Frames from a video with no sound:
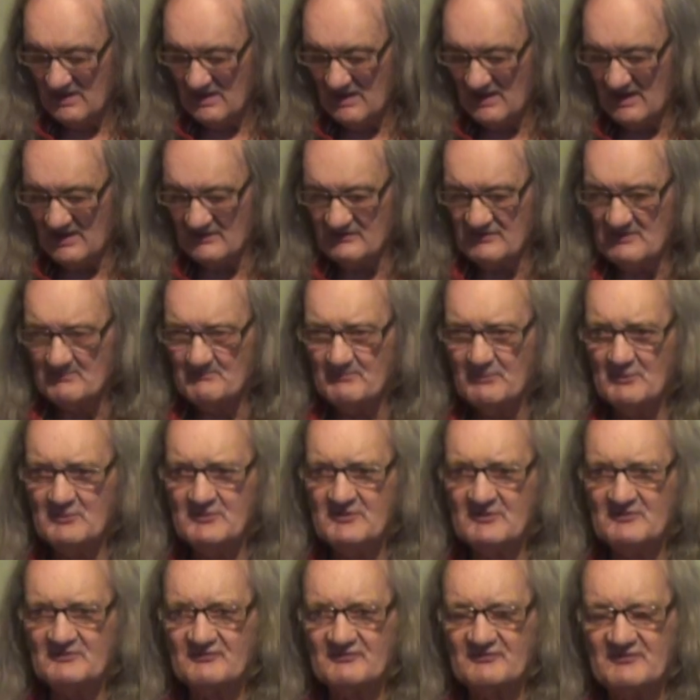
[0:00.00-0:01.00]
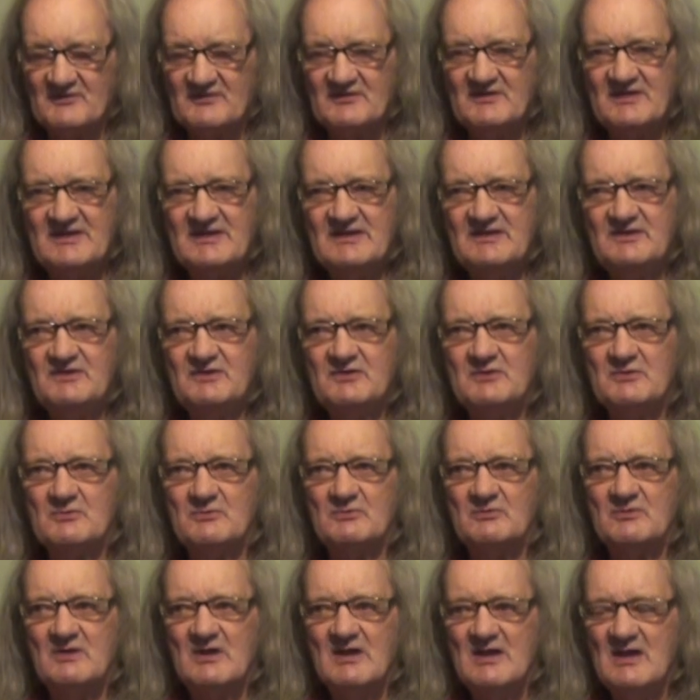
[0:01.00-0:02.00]
And the Buddhist and the Hindu,
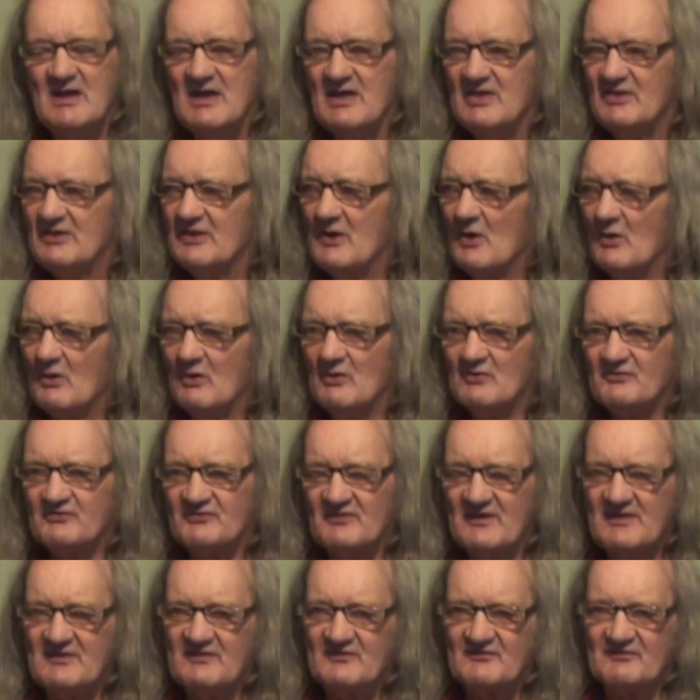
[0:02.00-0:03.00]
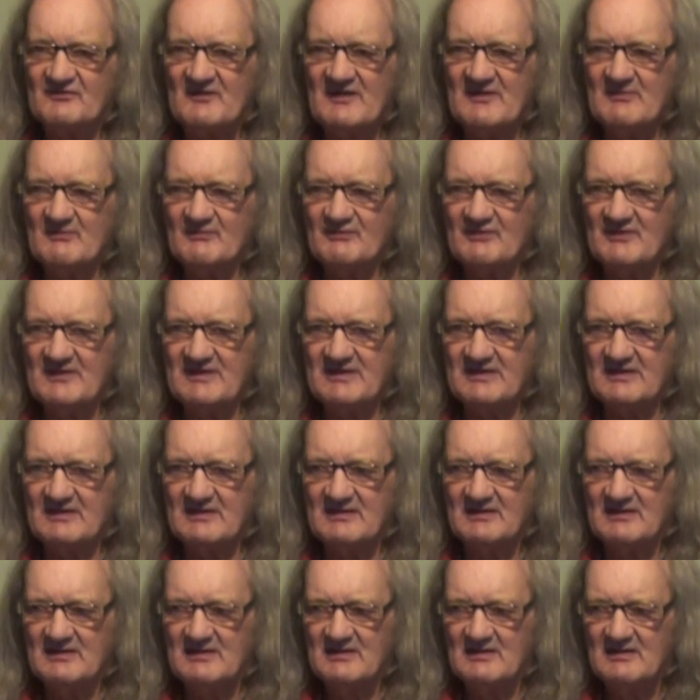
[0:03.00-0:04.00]
they all say the same thing.
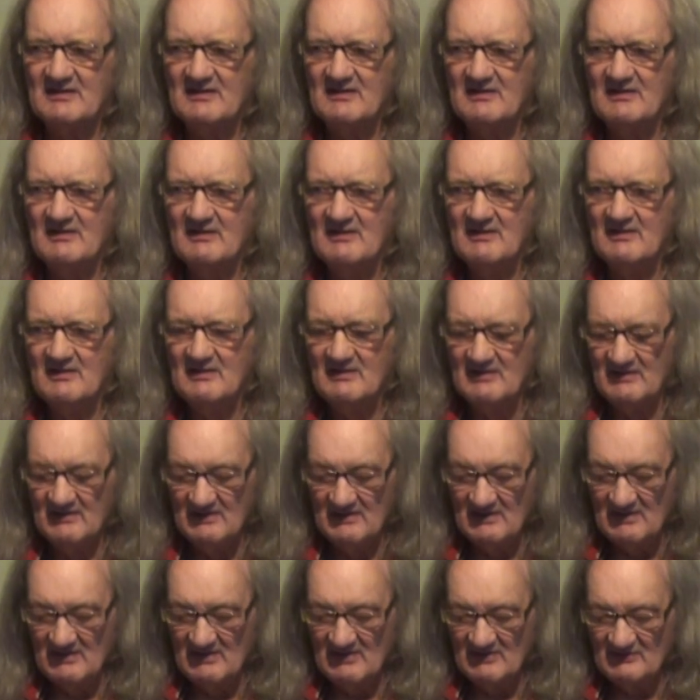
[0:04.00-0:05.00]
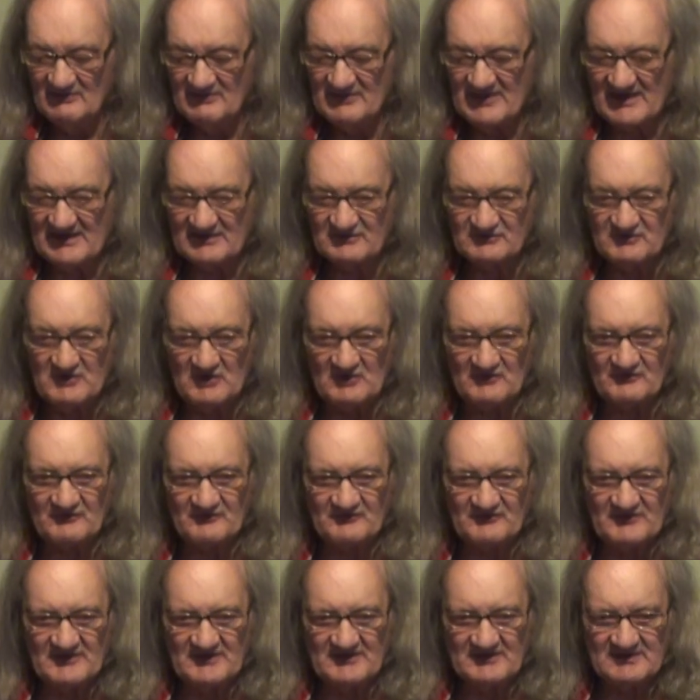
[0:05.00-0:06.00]
The
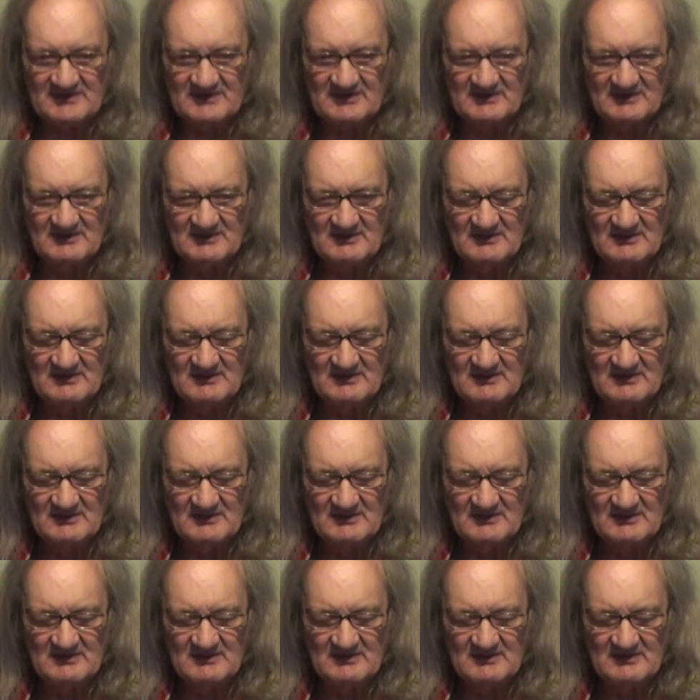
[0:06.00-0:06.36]
agnostic,